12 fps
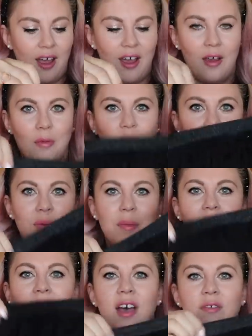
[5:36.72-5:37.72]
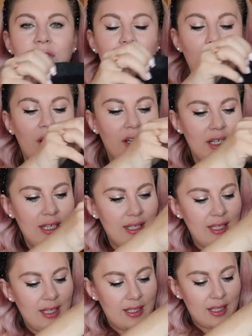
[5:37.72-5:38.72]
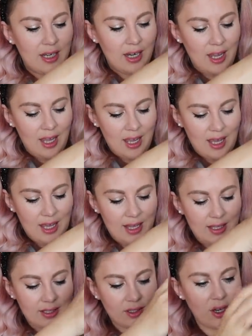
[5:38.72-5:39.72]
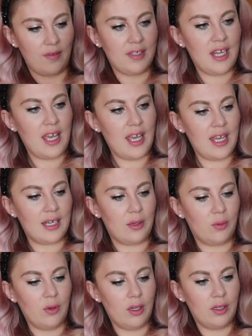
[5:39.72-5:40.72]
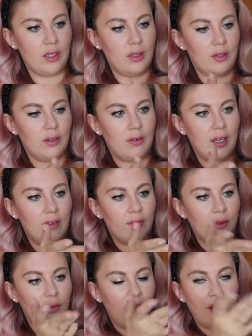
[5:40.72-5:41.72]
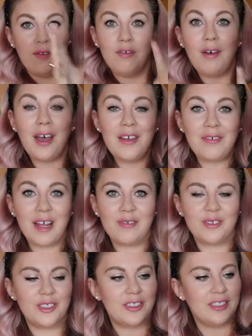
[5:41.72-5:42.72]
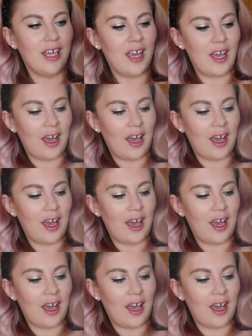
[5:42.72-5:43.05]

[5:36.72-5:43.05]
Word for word: um, which would be perfect for party season. It's kind of tiered in one, two, three, four, five, five levels.